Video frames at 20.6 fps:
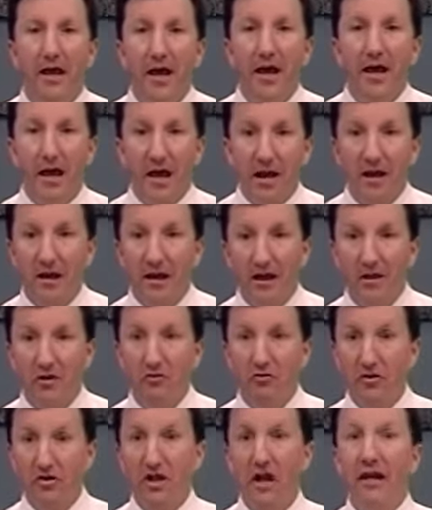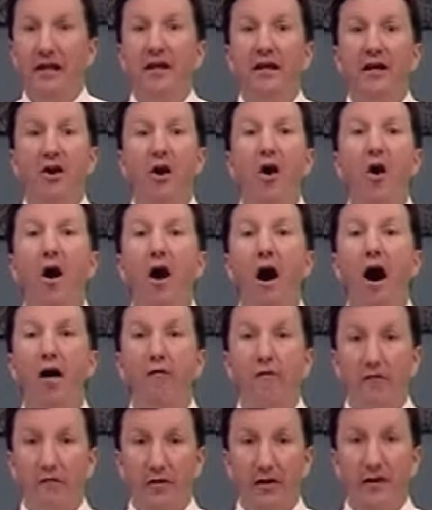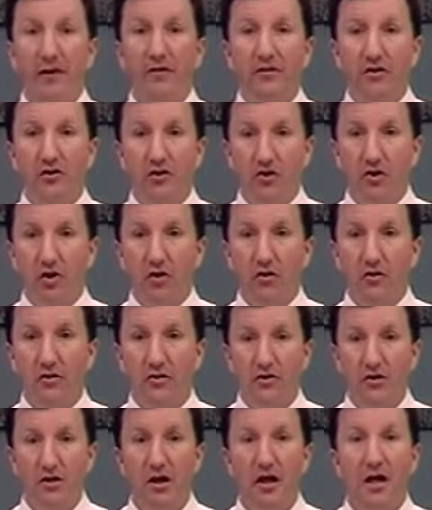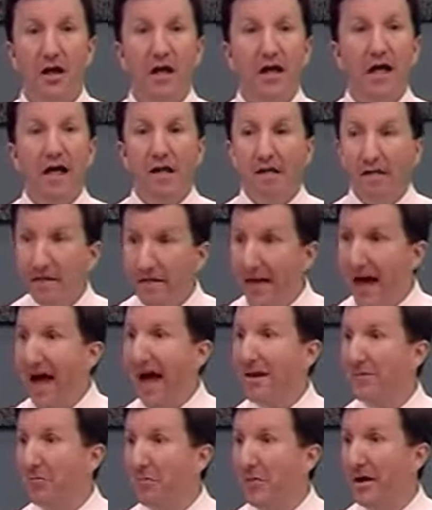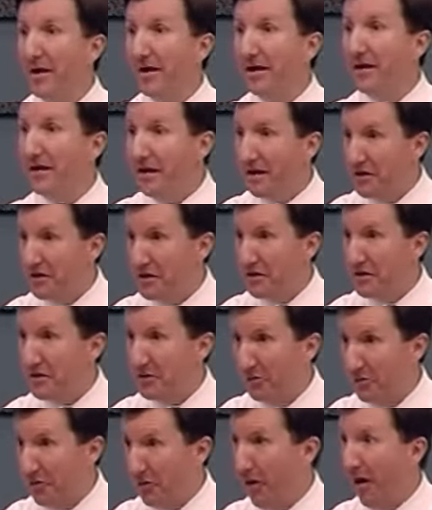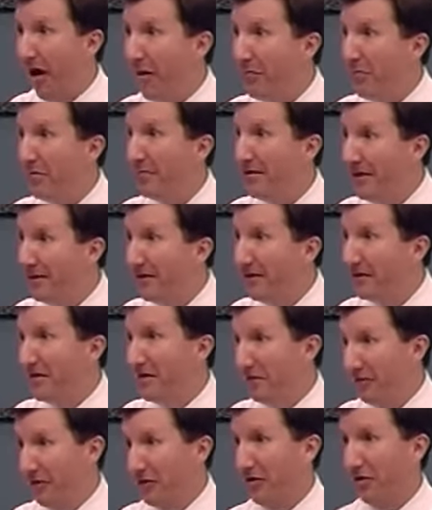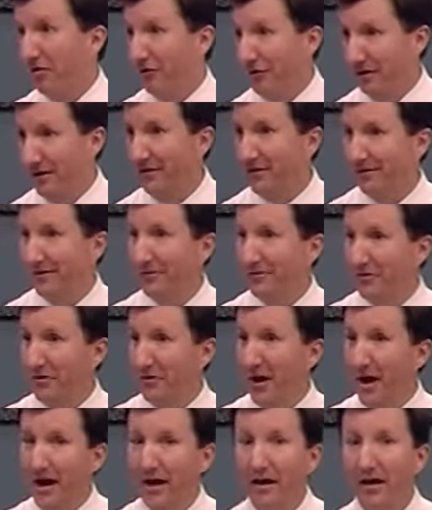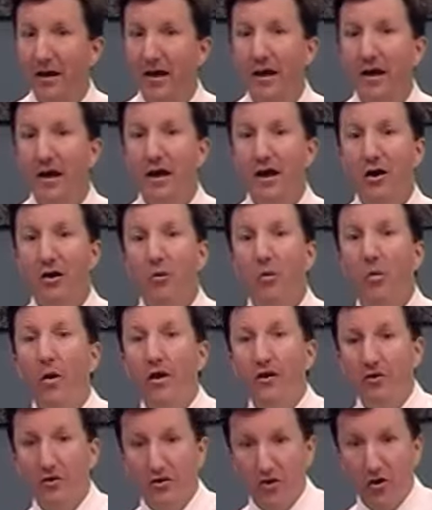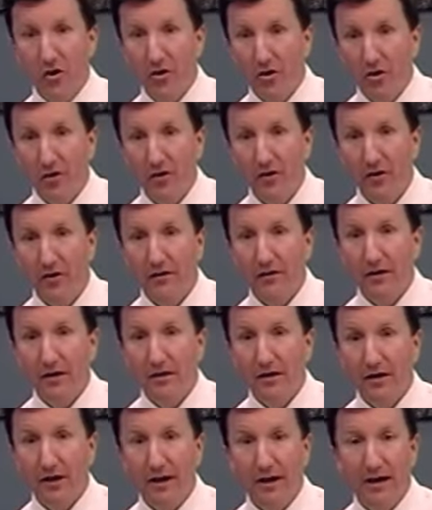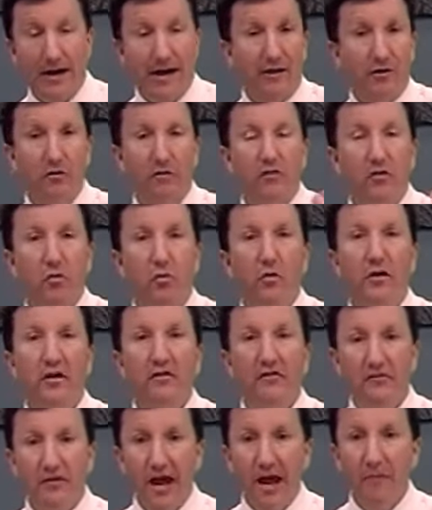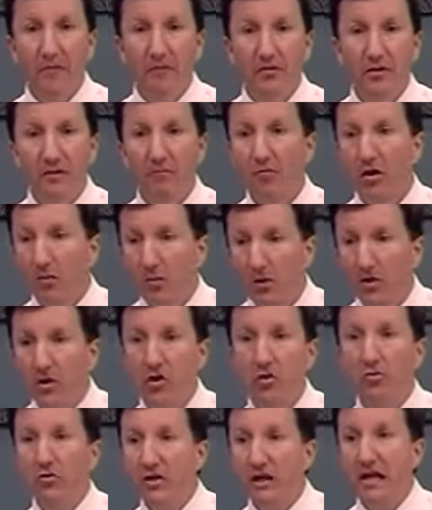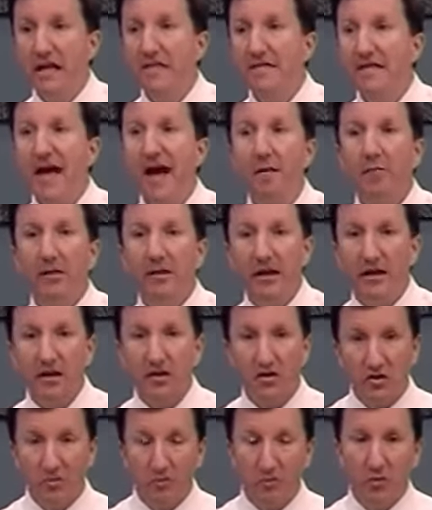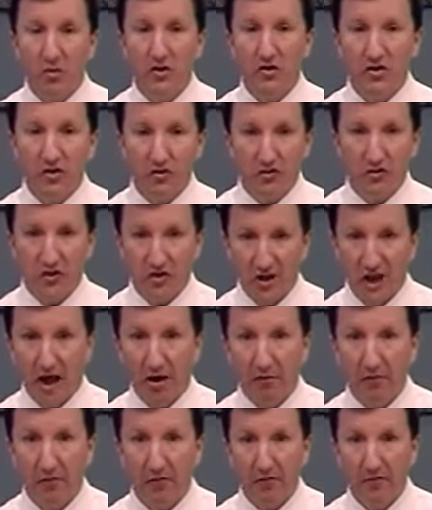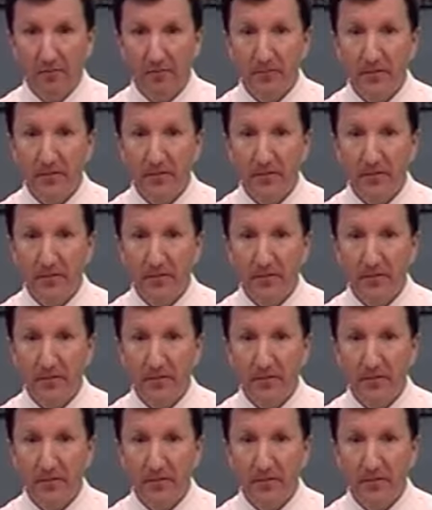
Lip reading: and you're taking an offering in the church. That money is the problem and the difficulty, okay? When you're, I don't know if the word is tempted, but when you need that money to support yourself,